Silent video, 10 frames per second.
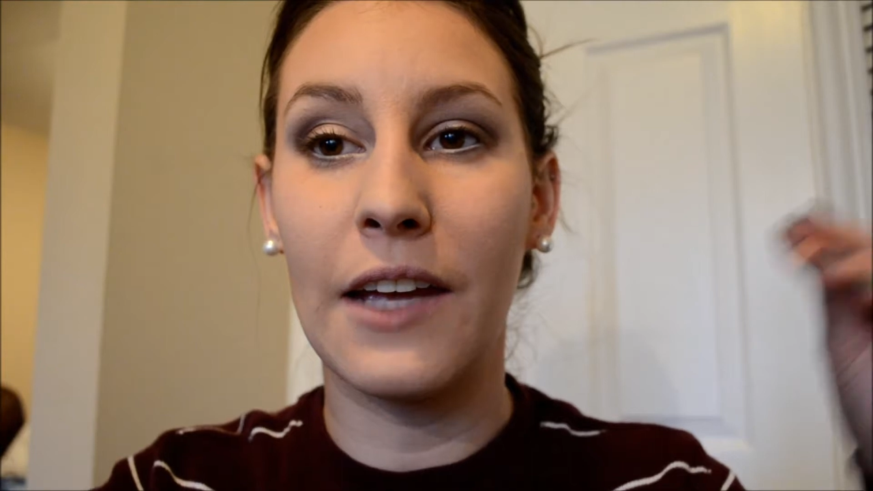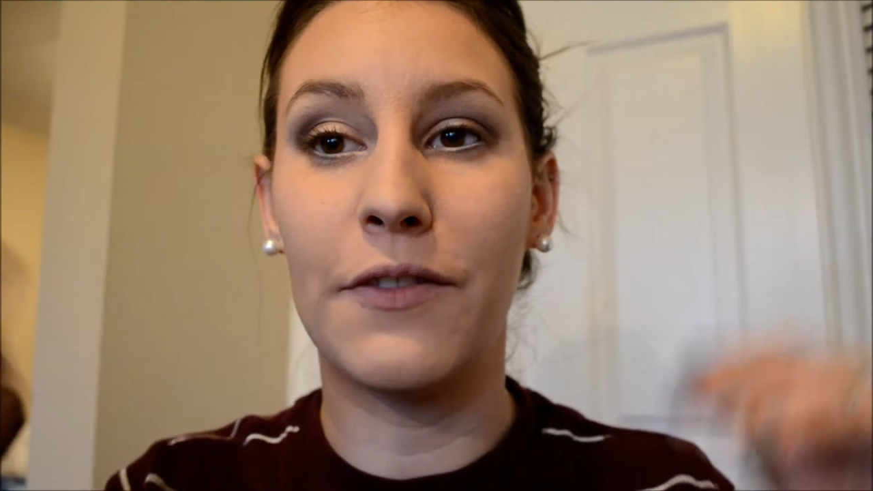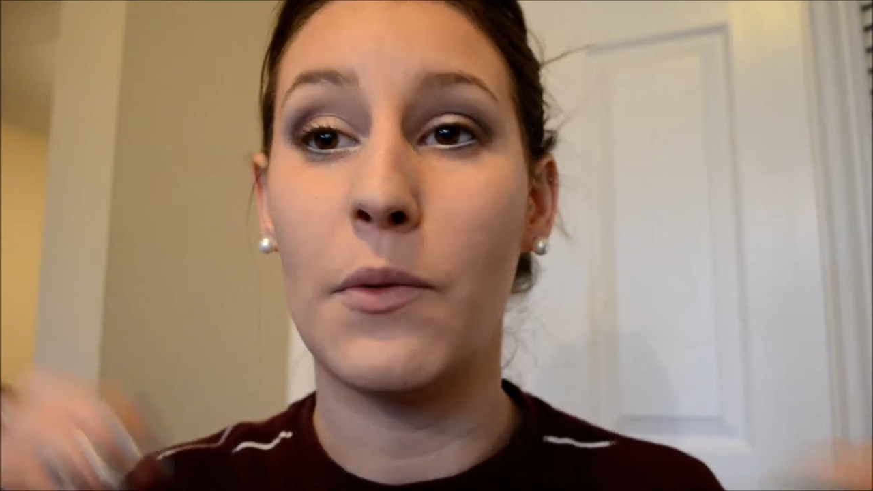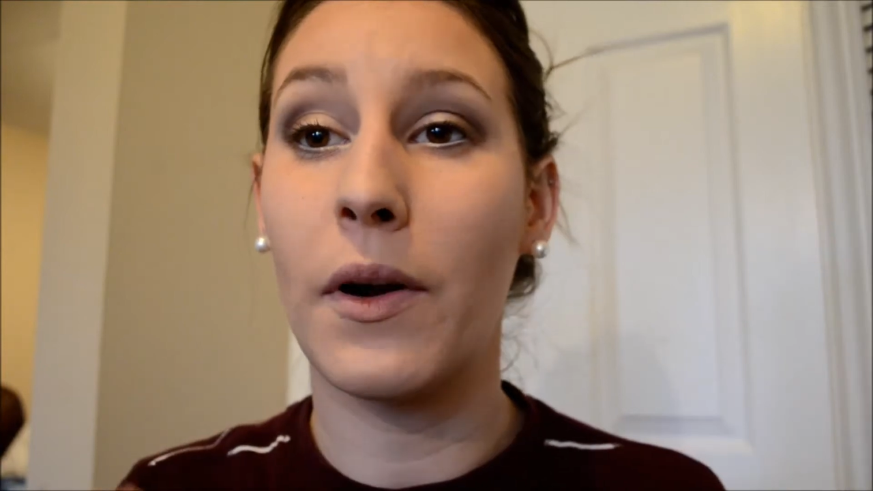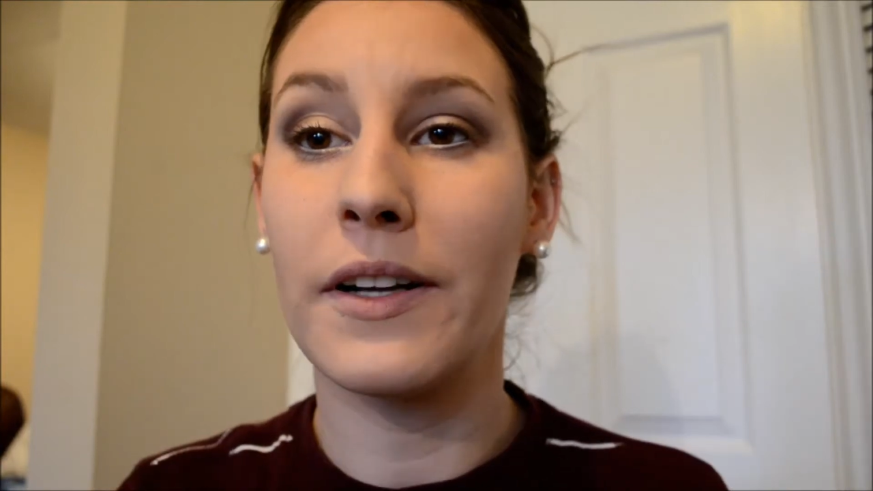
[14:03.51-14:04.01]
If
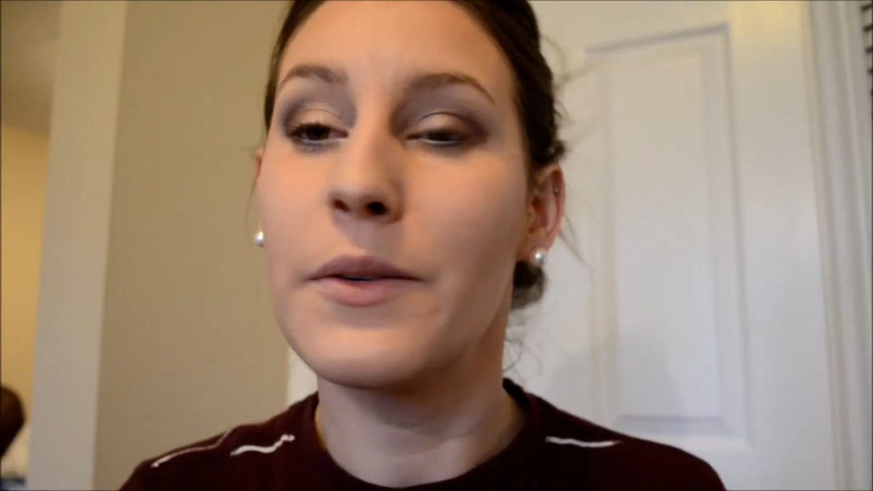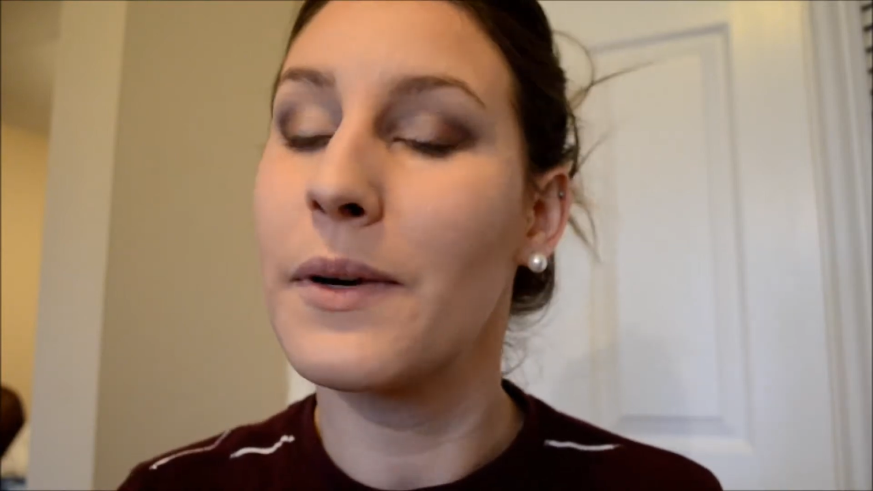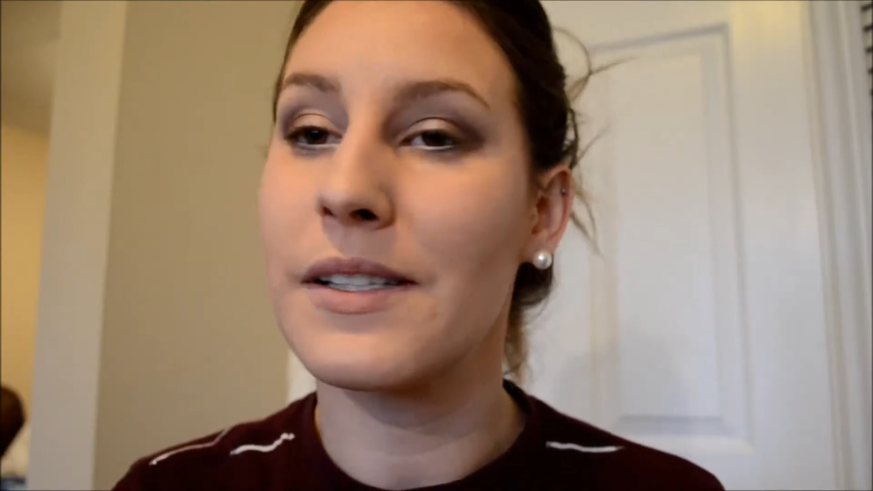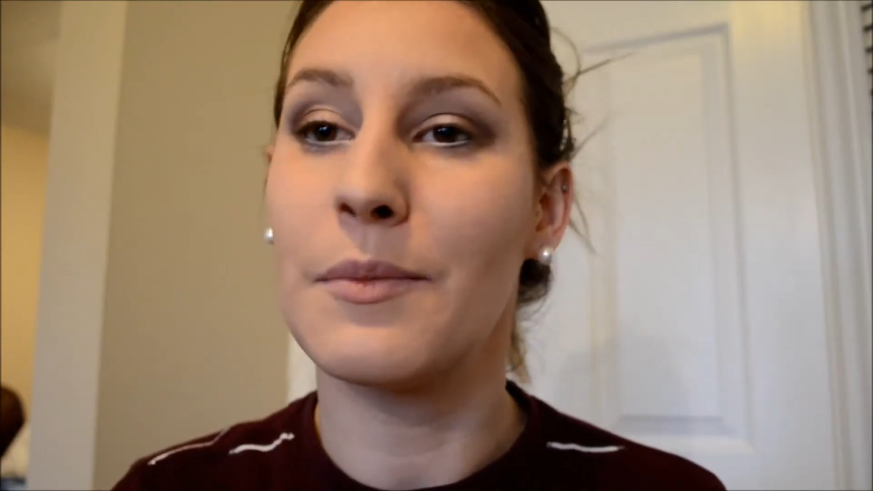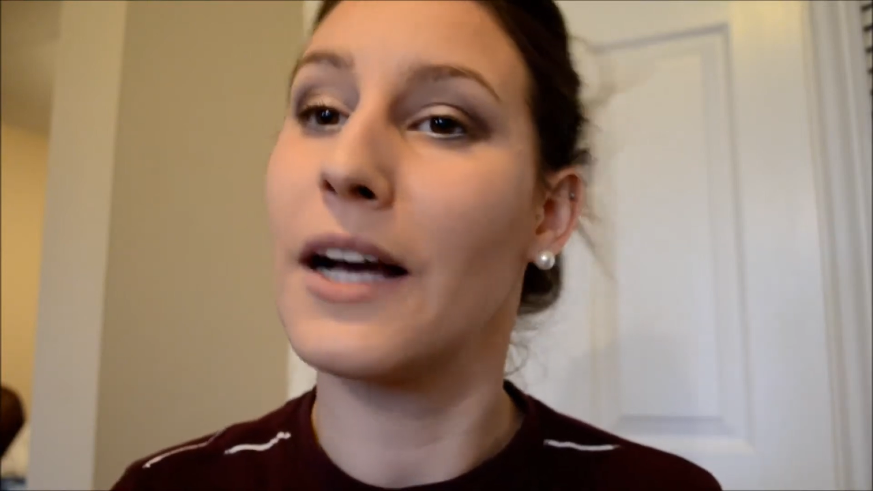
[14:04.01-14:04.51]
you wanted to wear
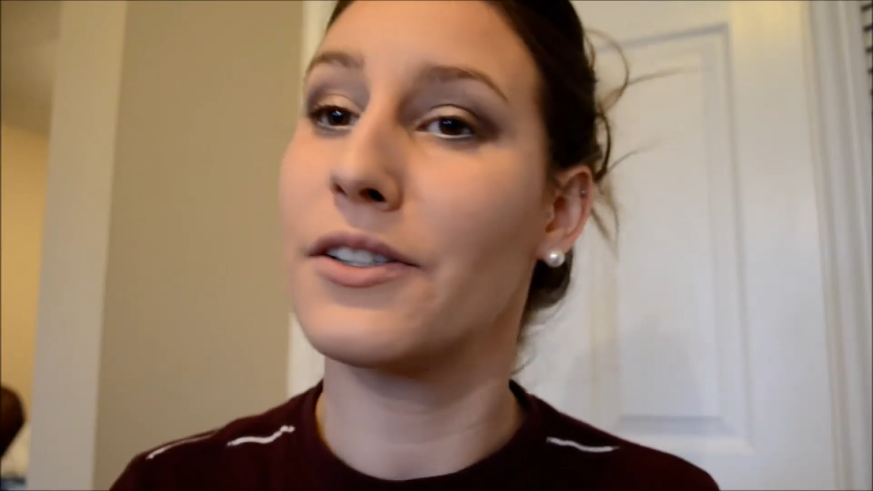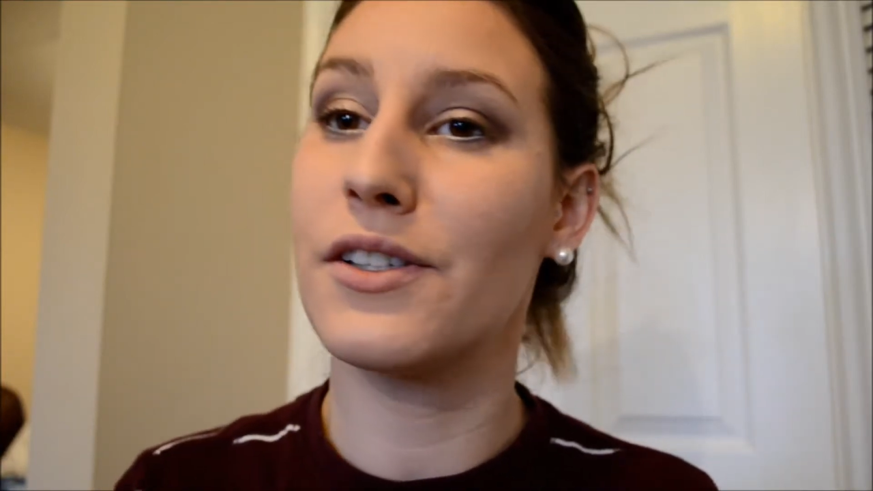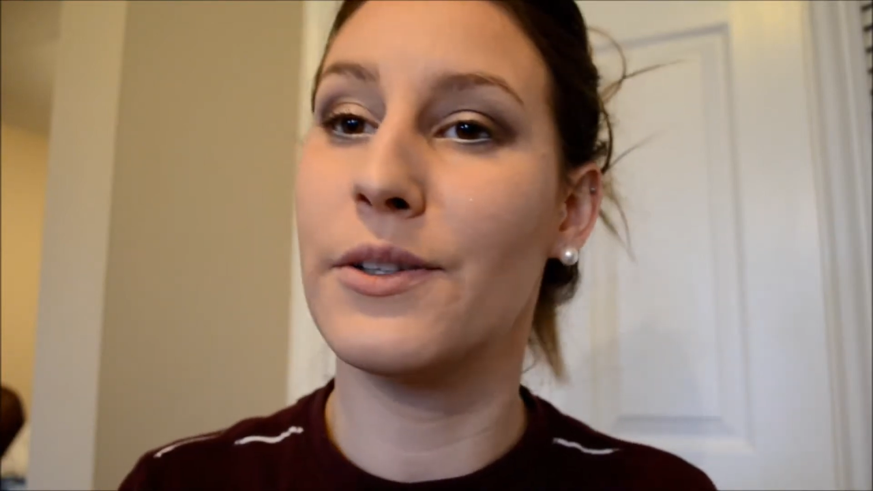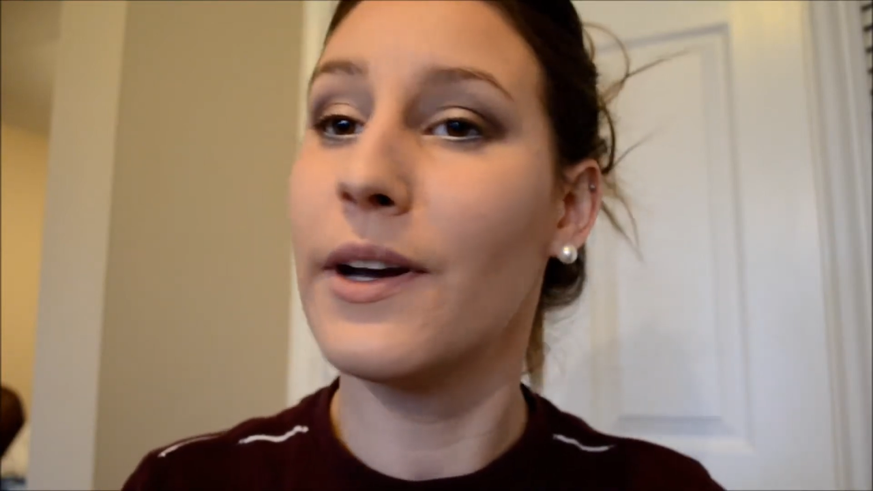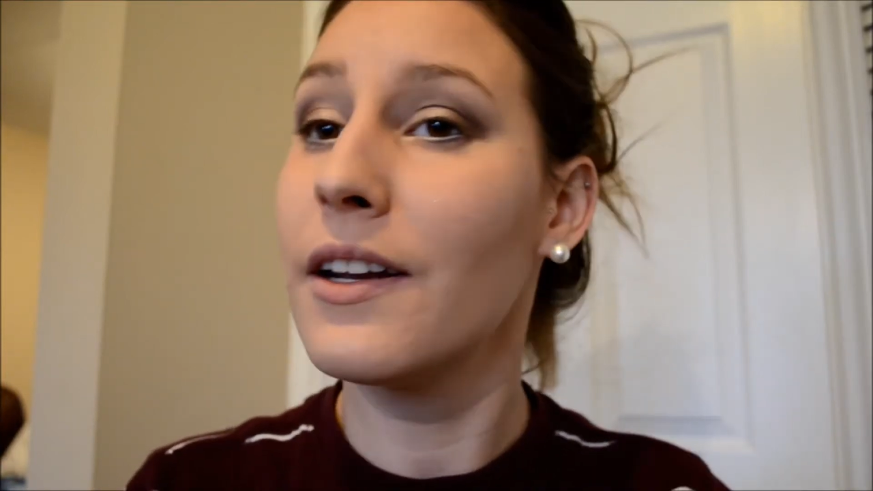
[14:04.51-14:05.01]
some lashes, you could.